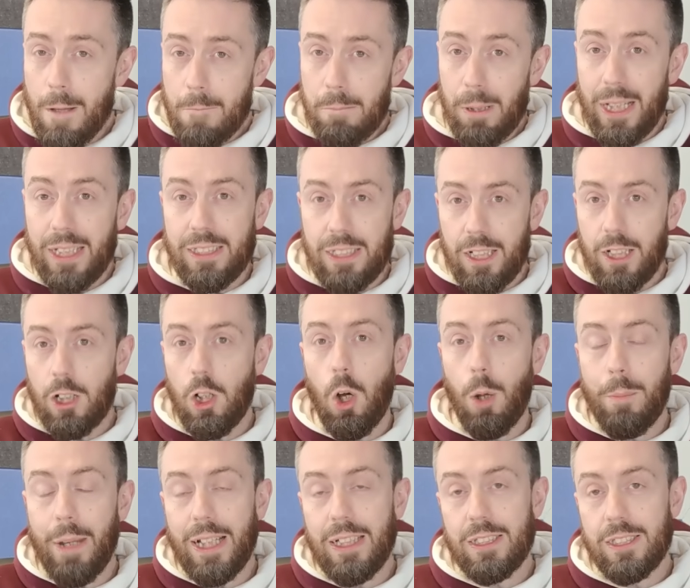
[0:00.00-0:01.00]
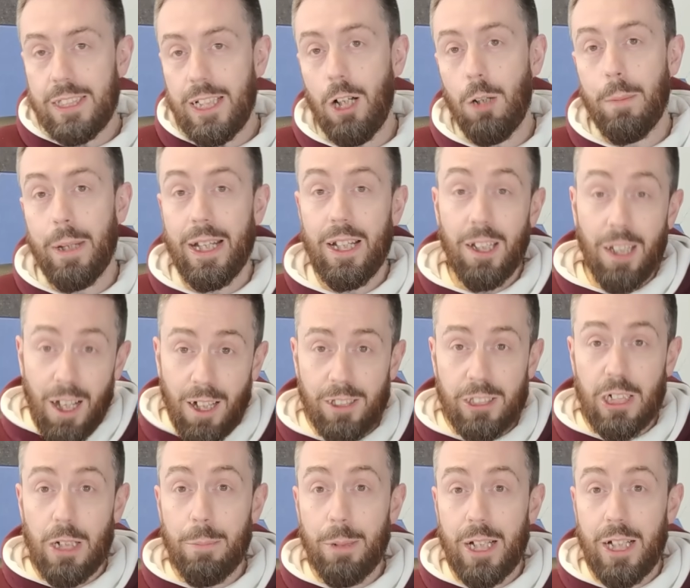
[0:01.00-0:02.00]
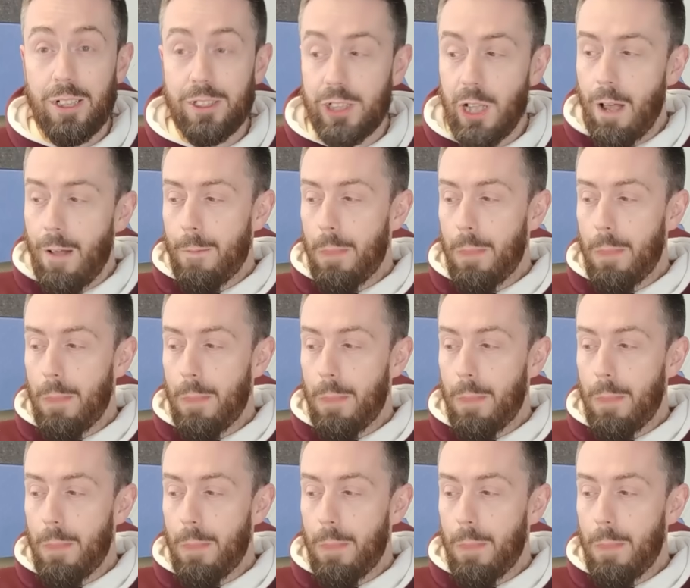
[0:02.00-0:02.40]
please in the comments tell me, largely because